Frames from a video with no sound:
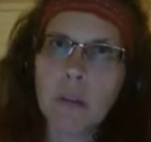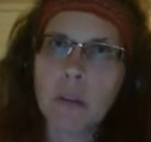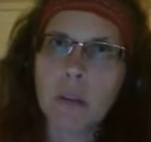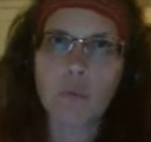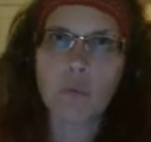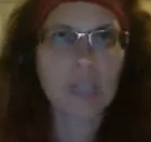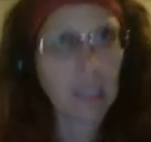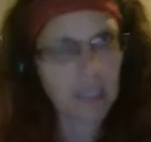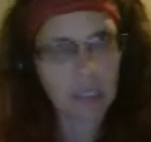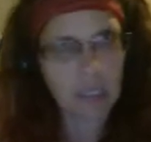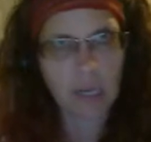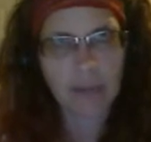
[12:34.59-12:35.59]

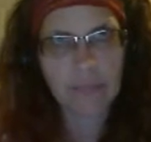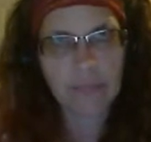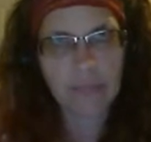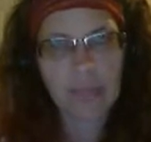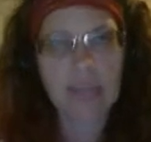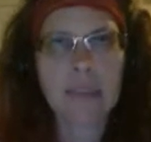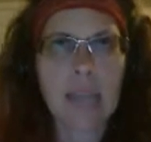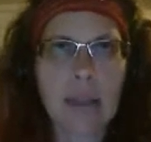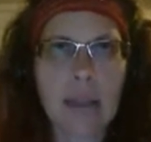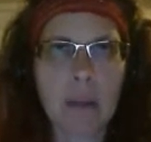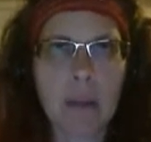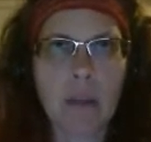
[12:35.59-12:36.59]
realistic, and
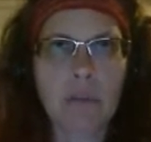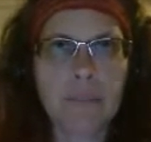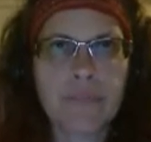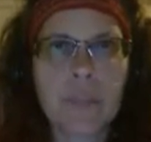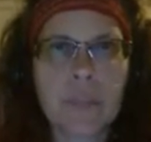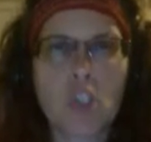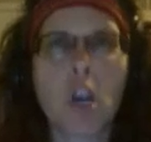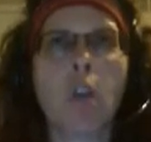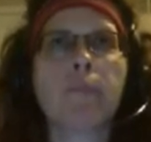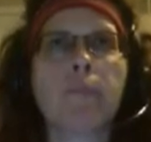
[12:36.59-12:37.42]
time-bound. So,